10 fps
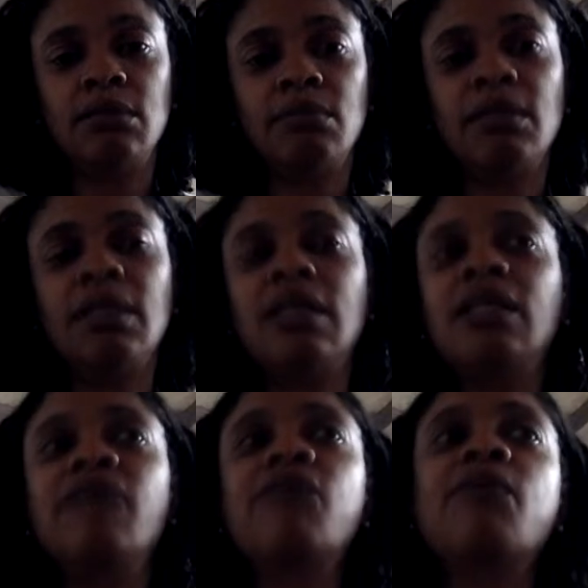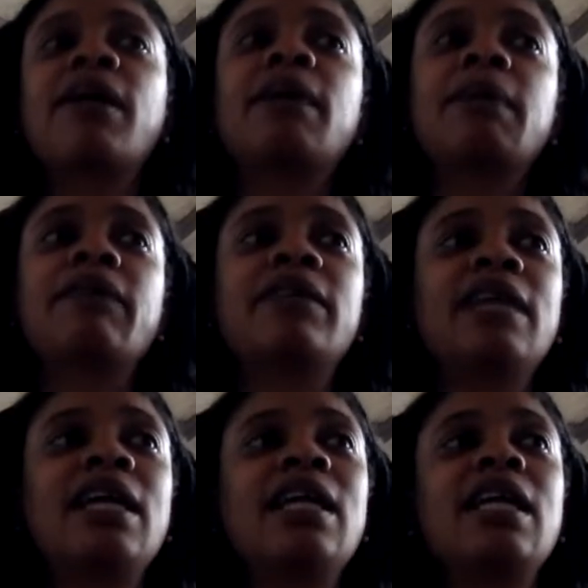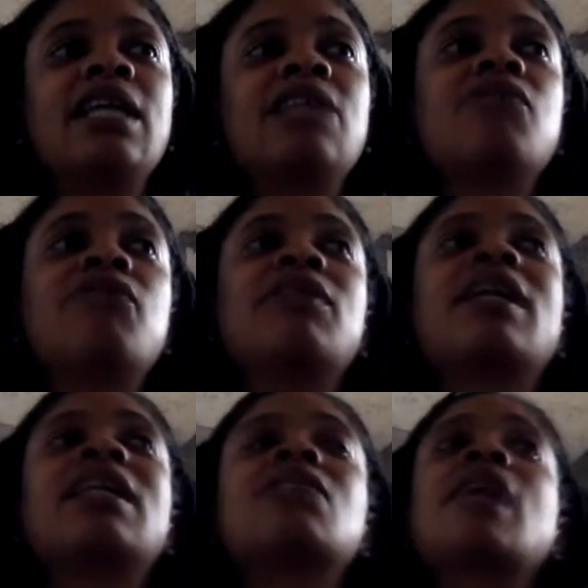But if you wake up every day and you feel like you